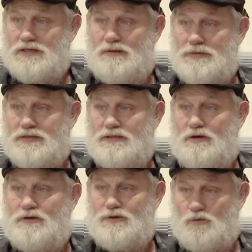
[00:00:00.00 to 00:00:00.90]
I mean, you
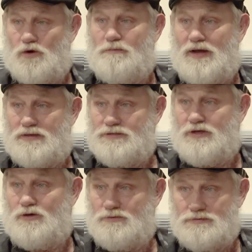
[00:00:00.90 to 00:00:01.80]
don't have to worry about,
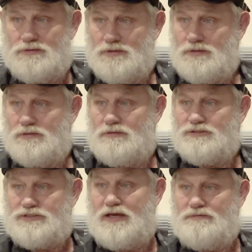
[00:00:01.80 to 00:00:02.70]

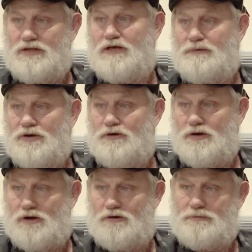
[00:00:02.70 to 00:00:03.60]
saving up here
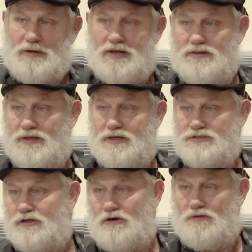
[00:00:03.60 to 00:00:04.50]
and there to pay this
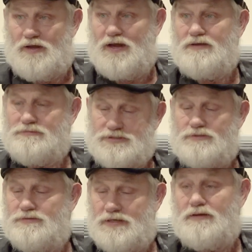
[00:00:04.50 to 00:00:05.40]
and all that.
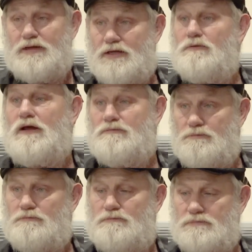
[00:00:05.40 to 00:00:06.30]
So, yeah,
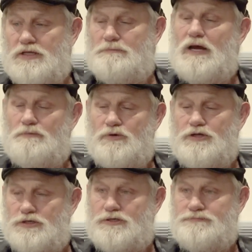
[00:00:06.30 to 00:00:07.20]
get by
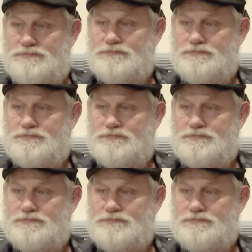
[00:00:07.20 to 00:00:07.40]
pretty good.